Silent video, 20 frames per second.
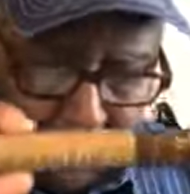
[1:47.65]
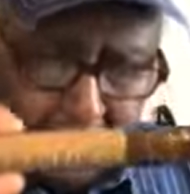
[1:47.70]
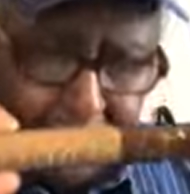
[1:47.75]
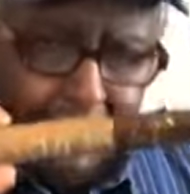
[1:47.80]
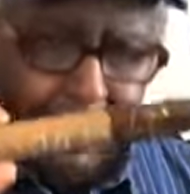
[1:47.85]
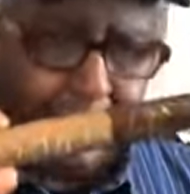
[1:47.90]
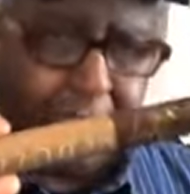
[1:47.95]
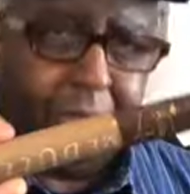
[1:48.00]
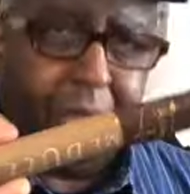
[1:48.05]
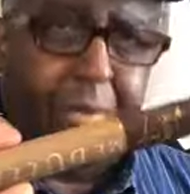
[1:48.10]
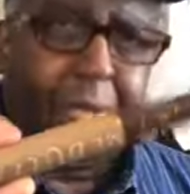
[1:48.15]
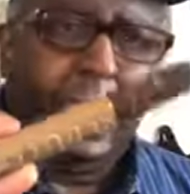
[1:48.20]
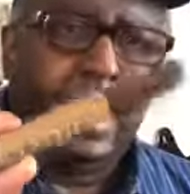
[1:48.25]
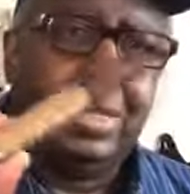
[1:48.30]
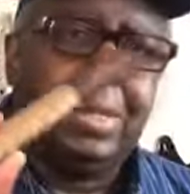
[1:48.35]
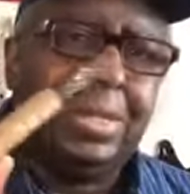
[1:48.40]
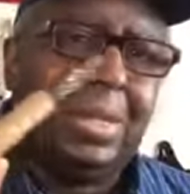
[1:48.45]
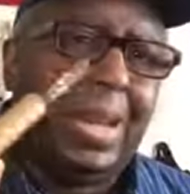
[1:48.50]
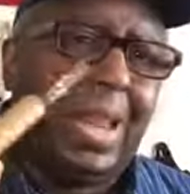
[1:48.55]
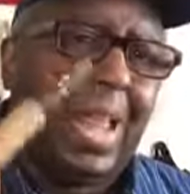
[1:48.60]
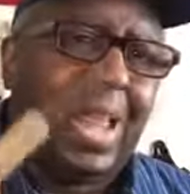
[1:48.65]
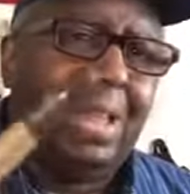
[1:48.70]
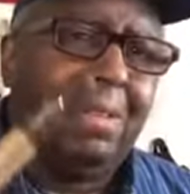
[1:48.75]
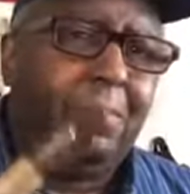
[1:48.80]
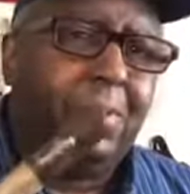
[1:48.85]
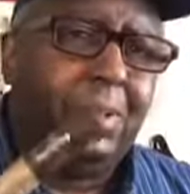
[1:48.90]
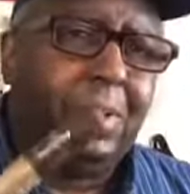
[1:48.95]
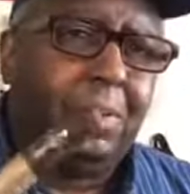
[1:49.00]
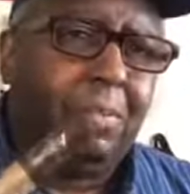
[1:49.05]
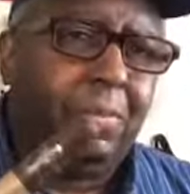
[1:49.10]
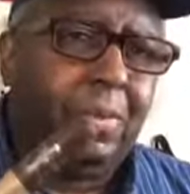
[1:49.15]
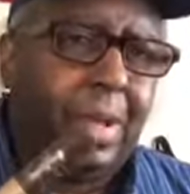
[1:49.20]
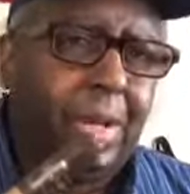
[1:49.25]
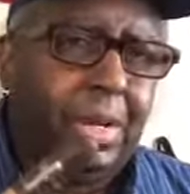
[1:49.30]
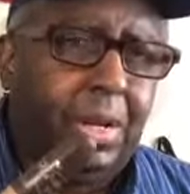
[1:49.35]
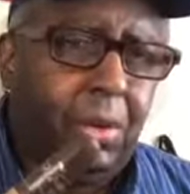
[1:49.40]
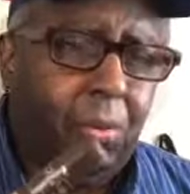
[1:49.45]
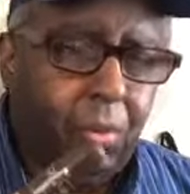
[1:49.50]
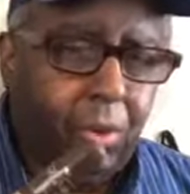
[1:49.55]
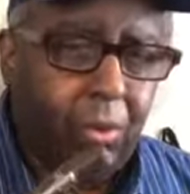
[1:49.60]
It generally has an average of
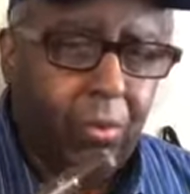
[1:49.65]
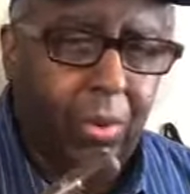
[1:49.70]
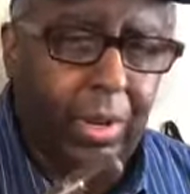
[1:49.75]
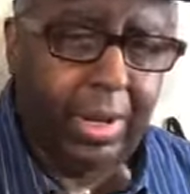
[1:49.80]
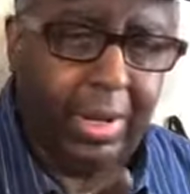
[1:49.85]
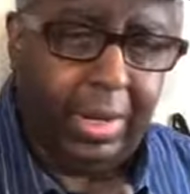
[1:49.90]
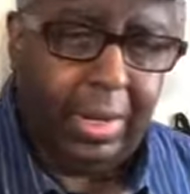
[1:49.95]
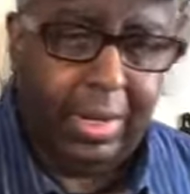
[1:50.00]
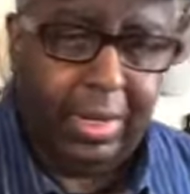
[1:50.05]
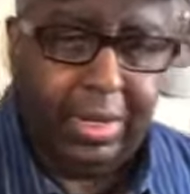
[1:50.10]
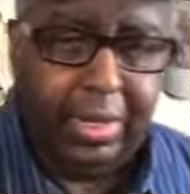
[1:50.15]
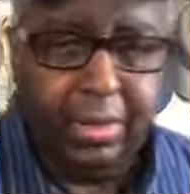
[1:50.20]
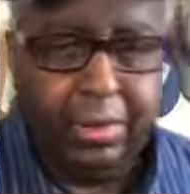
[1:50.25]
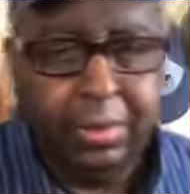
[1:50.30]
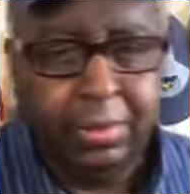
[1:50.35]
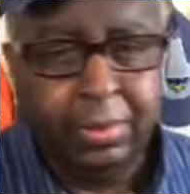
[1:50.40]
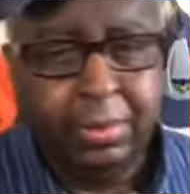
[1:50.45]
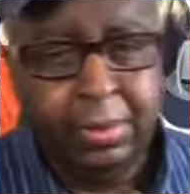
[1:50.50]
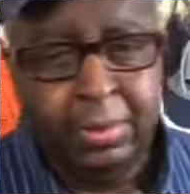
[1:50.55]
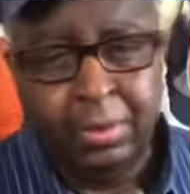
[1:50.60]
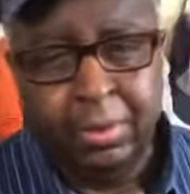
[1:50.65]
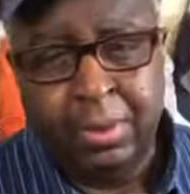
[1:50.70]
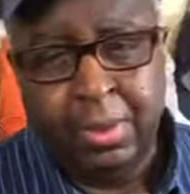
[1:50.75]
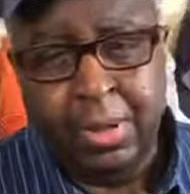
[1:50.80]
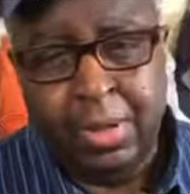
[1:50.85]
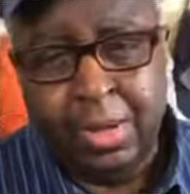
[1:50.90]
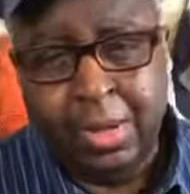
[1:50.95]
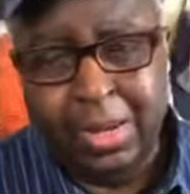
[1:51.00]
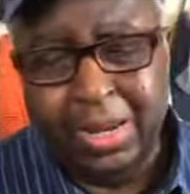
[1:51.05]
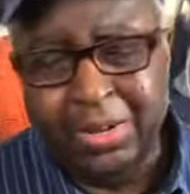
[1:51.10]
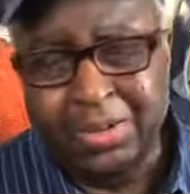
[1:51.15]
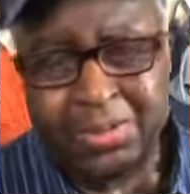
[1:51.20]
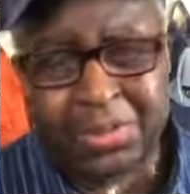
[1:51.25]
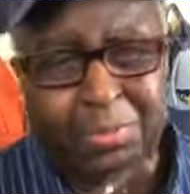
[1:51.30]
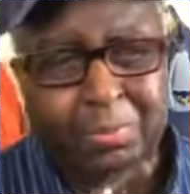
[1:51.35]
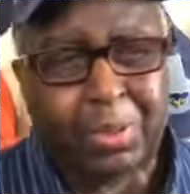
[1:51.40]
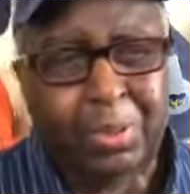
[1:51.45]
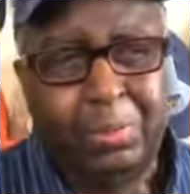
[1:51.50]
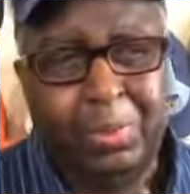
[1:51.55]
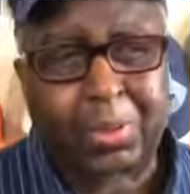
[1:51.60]
91 rating. I know some
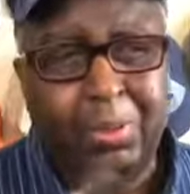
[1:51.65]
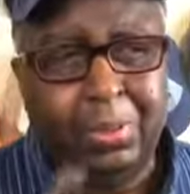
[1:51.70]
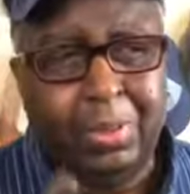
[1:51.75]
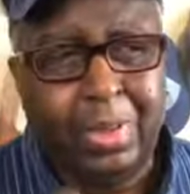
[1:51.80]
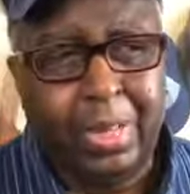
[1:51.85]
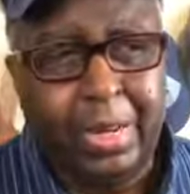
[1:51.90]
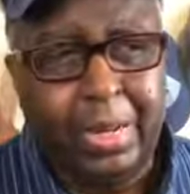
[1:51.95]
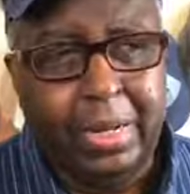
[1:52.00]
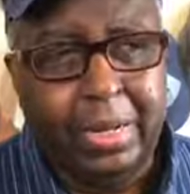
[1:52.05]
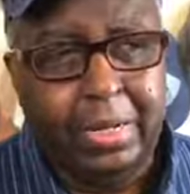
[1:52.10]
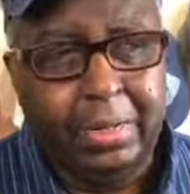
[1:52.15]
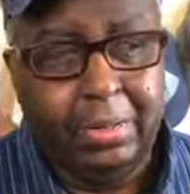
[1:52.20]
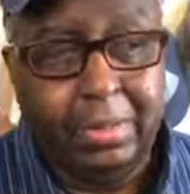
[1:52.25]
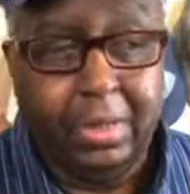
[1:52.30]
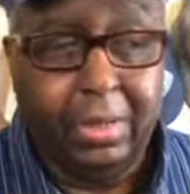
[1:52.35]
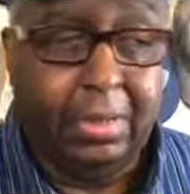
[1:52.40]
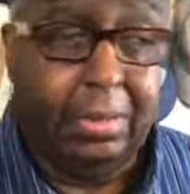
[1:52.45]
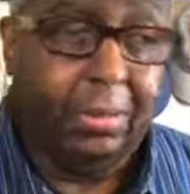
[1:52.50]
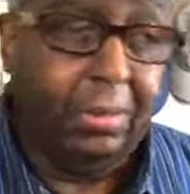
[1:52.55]
people don't like it and they